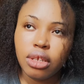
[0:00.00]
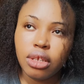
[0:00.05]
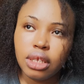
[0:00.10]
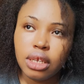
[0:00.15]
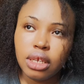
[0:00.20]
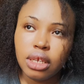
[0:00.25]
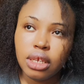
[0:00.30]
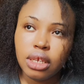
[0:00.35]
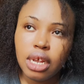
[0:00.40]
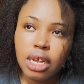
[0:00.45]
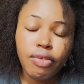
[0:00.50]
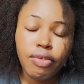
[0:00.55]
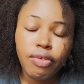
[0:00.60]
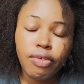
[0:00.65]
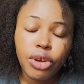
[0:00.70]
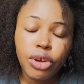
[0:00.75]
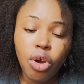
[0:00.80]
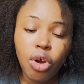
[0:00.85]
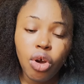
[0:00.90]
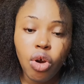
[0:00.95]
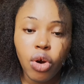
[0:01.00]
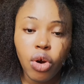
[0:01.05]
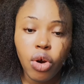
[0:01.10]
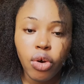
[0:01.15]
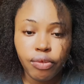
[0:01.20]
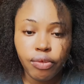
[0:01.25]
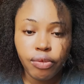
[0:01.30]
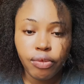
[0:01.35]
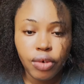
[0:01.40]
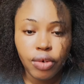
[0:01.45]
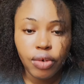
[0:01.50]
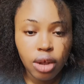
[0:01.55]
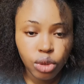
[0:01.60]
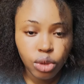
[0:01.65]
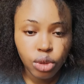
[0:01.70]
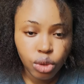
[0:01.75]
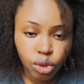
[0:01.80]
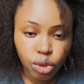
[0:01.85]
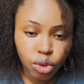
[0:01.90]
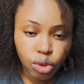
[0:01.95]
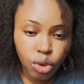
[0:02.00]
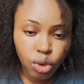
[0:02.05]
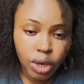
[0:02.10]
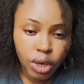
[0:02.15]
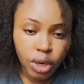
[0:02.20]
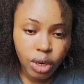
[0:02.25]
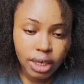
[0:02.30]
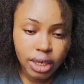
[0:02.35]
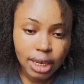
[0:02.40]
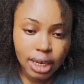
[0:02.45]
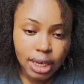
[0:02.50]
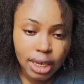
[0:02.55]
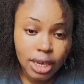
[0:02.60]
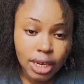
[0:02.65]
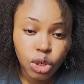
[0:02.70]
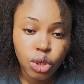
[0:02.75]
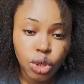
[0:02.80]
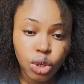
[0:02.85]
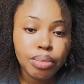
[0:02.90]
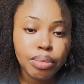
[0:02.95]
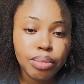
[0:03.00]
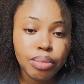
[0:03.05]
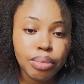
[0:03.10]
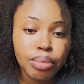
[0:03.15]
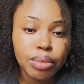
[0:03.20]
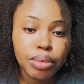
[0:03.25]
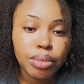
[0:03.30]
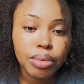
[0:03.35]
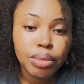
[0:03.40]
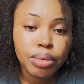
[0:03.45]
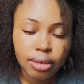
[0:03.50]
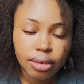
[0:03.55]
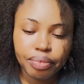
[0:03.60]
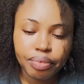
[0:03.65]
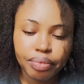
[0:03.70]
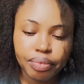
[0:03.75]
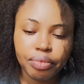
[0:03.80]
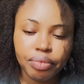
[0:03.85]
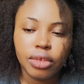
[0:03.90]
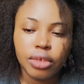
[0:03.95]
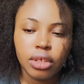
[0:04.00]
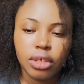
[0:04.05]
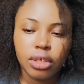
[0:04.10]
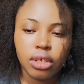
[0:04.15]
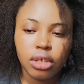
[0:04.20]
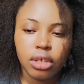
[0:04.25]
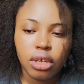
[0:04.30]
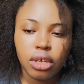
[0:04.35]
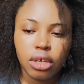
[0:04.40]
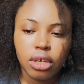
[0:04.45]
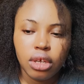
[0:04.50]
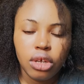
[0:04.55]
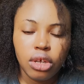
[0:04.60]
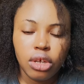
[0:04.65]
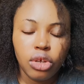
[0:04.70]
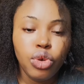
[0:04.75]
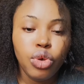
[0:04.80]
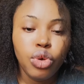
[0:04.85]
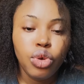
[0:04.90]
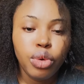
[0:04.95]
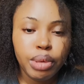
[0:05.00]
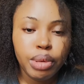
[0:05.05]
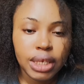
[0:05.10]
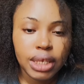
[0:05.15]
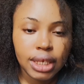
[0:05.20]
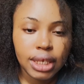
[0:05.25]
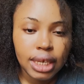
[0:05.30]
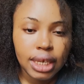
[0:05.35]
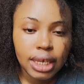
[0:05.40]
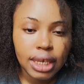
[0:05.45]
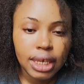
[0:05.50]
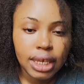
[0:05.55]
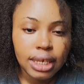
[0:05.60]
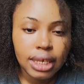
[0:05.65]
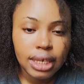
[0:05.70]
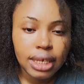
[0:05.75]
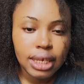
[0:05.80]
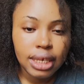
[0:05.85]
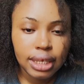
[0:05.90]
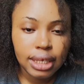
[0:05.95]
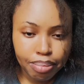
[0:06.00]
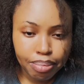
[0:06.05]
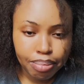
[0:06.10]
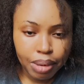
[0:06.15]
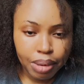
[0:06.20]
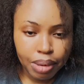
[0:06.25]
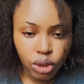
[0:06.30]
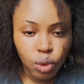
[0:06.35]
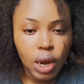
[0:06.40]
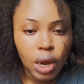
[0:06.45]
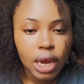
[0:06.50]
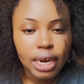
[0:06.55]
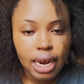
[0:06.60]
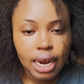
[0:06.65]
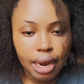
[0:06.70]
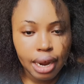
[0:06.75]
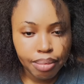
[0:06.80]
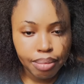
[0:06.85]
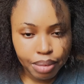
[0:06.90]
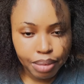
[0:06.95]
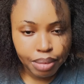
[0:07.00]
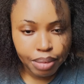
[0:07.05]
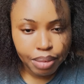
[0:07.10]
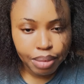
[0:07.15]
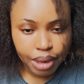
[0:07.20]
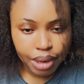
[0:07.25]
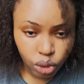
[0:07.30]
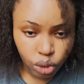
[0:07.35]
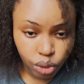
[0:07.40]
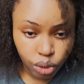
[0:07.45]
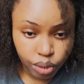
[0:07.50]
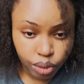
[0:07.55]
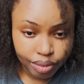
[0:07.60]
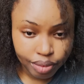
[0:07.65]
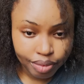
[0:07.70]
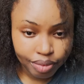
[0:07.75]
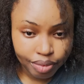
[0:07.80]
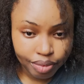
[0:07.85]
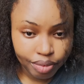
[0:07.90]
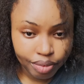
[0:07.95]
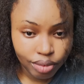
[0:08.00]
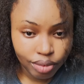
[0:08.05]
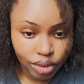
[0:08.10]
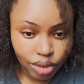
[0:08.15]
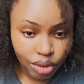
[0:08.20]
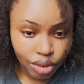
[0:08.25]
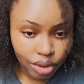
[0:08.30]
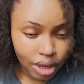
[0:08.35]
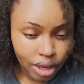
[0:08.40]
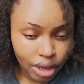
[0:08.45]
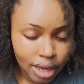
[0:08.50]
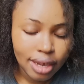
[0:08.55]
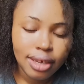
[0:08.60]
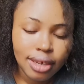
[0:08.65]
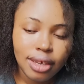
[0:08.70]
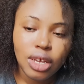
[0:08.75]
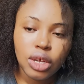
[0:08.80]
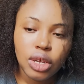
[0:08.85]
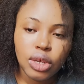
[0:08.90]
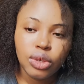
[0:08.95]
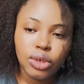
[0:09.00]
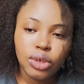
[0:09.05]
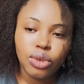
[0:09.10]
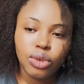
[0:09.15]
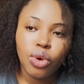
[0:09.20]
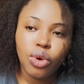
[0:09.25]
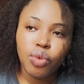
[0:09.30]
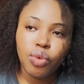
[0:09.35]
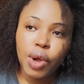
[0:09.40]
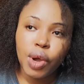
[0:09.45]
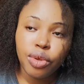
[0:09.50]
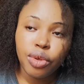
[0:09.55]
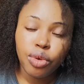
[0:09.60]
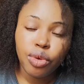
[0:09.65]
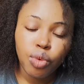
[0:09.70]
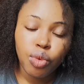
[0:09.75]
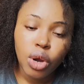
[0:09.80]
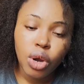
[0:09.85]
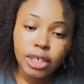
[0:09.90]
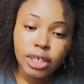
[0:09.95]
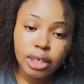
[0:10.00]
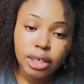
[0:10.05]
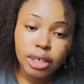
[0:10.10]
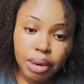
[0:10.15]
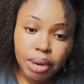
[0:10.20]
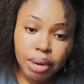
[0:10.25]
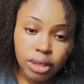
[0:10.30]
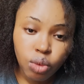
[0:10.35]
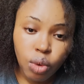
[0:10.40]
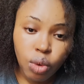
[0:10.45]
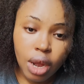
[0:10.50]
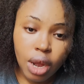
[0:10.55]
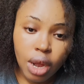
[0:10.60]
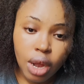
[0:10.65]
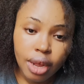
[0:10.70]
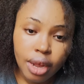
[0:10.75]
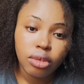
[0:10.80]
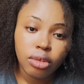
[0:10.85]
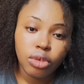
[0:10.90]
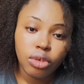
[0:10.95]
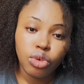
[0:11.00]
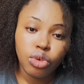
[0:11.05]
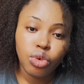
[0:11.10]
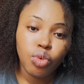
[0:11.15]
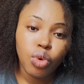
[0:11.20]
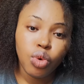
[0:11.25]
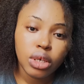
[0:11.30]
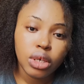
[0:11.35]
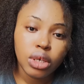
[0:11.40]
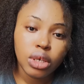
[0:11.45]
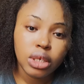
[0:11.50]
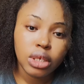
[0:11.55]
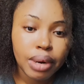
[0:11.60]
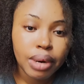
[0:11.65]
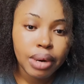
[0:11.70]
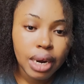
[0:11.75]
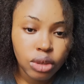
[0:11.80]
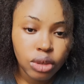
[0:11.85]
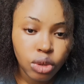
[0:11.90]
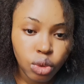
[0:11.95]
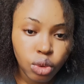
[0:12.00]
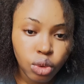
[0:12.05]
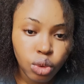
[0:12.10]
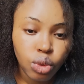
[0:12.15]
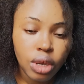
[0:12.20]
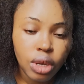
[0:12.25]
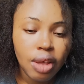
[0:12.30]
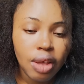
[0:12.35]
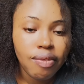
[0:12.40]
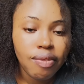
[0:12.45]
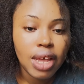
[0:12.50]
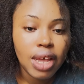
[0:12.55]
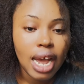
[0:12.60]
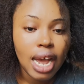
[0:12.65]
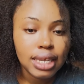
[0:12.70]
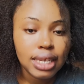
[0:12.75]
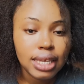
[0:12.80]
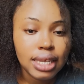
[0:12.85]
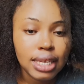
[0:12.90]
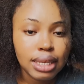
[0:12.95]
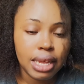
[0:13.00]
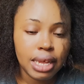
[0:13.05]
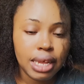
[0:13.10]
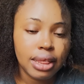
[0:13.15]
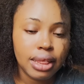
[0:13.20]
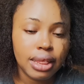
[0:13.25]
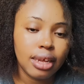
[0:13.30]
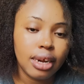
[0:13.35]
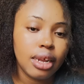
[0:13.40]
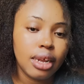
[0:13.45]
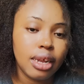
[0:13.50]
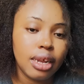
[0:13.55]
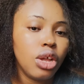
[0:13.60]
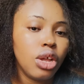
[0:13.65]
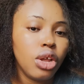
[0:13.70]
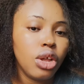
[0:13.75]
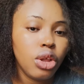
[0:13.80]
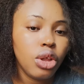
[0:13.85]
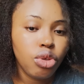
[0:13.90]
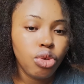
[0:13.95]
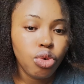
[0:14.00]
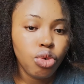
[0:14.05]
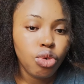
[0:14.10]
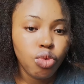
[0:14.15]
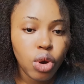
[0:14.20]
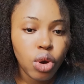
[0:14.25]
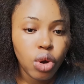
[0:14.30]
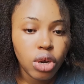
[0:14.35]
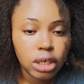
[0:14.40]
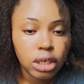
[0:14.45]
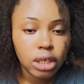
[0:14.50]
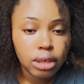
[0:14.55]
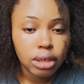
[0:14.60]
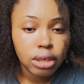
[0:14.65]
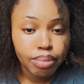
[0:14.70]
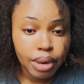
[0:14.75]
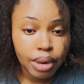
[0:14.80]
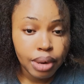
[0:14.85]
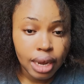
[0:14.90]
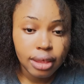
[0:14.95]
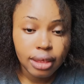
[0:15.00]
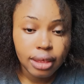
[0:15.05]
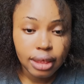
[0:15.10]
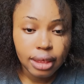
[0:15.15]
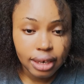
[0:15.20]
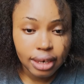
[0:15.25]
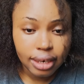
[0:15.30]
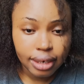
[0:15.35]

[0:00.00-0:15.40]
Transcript: a video of how to sew a skirt drops, you will be seeing it in part 1 and part 2. Okay, so when you watch part 1, you watch part 2. If it has part 3, you watch part 3.